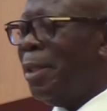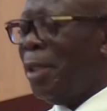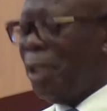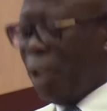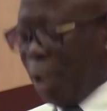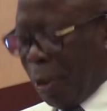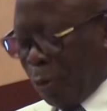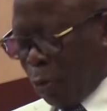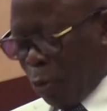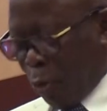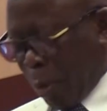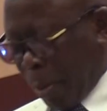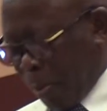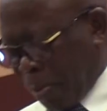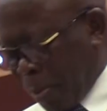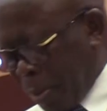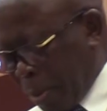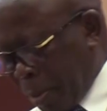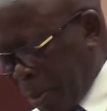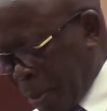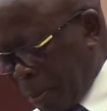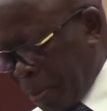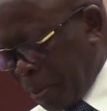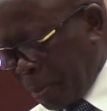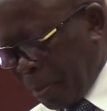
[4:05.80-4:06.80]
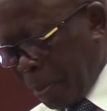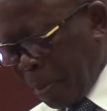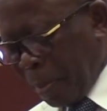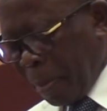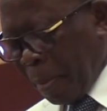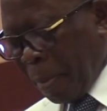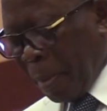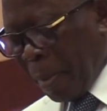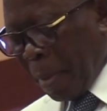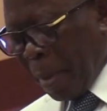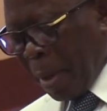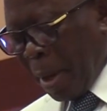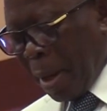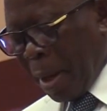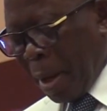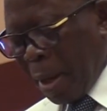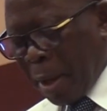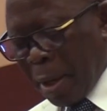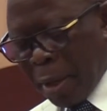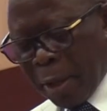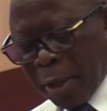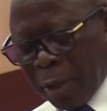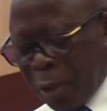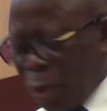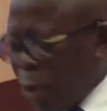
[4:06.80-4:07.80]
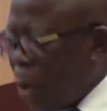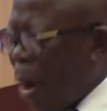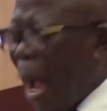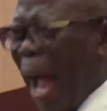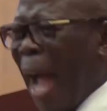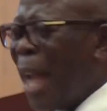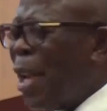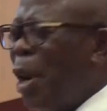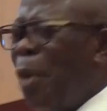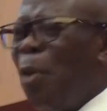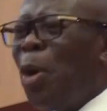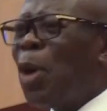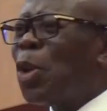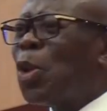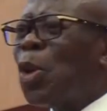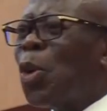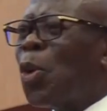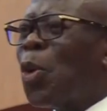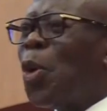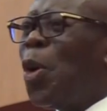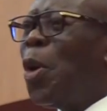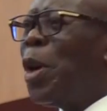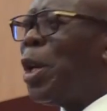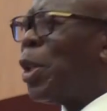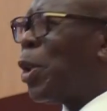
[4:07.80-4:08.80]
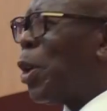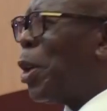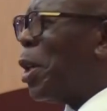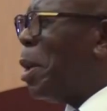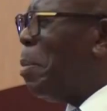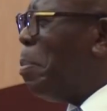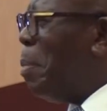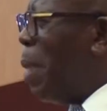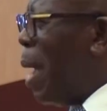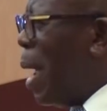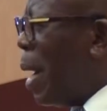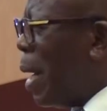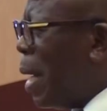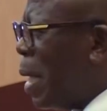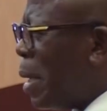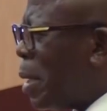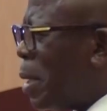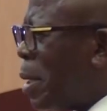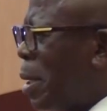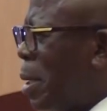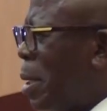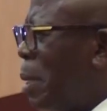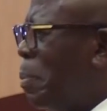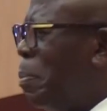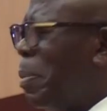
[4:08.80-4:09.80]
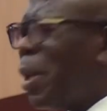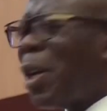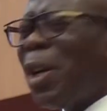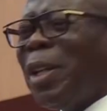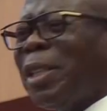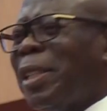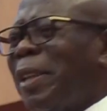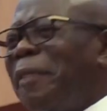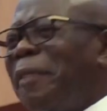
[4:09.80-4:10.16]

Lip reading: chief whip. So I don't want to go into the merits because